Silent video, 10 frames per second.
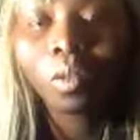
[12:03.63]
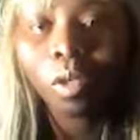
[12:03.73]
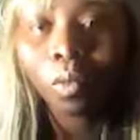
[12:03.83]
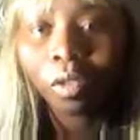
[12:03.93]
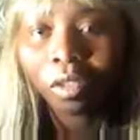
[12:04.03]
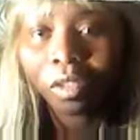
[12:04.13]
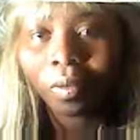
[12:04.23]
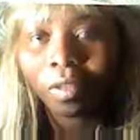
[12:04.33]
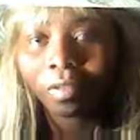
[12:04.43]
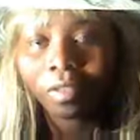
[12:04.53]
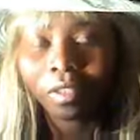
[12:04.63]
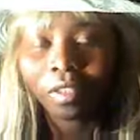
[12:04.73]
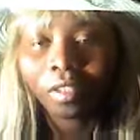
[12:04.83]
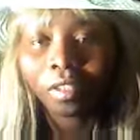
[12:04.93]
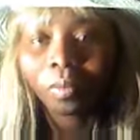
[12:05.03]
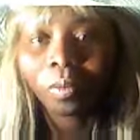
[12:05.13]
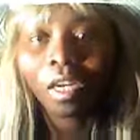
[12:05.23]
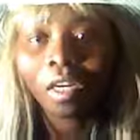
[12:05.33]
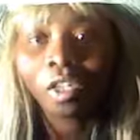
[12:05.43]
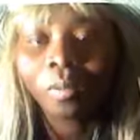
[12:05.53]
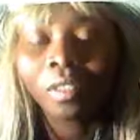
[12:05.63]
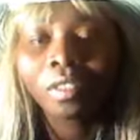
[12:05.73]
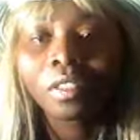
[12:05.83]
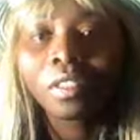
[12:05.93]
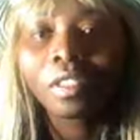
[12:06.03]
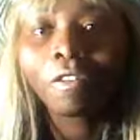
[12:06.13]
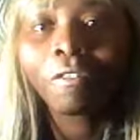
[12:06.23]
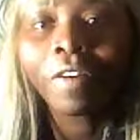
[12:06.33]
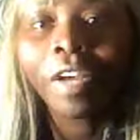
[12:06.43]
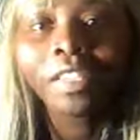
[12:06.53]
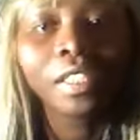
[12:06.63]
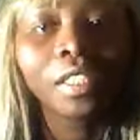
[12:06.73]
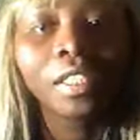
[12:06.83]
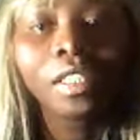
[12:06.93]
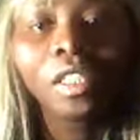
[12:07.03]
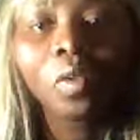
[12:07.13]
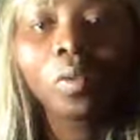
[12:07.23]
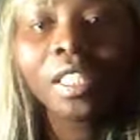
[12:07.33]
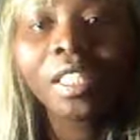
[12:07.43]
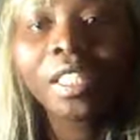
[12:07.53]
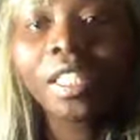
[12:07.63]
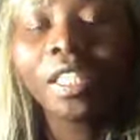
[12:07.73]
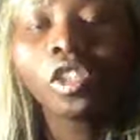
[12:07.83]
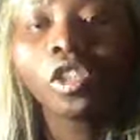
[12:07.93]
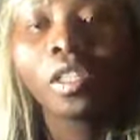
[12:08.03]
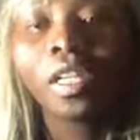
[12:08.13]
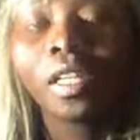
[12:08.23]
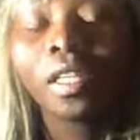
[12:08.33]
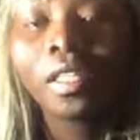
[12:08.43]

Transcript: We're watching our loved ones. We are arguments. You're fighting. You want to kill each other.